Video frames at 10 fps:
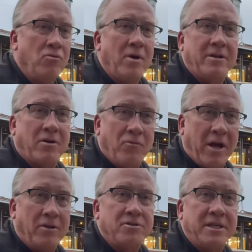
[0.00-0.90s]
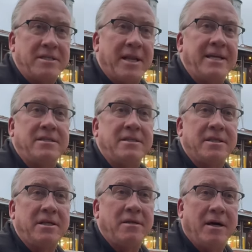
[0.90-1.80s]
regular season
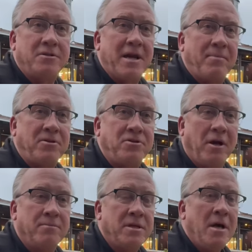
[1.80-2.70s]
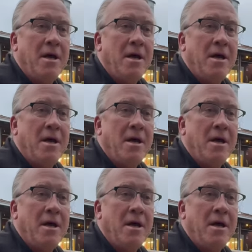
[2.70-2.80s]
ACC uh, championships,